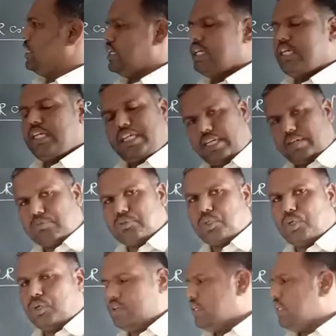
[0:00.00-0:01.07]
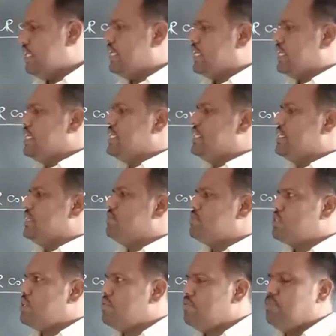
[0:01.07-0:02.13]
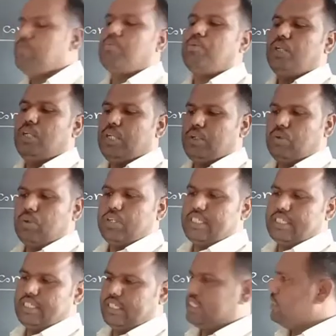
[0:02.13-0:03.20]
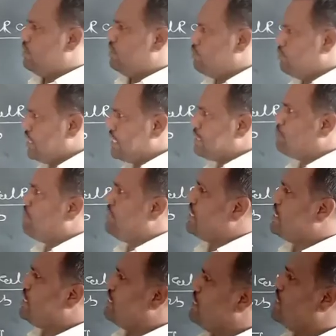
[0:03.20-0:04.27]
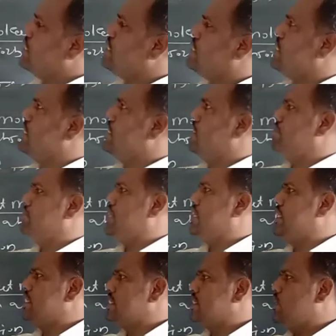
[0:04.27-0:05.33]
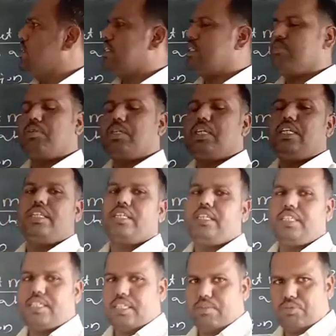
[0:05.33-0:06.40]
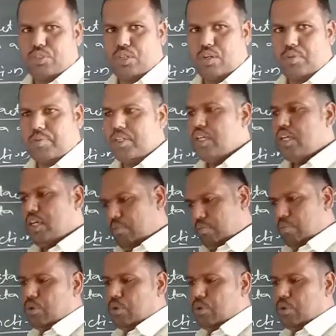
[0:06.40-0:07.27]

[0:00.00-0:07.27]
absorbed. In terms of molar quantity, if you express this term, that is quantum yield, in terms of molar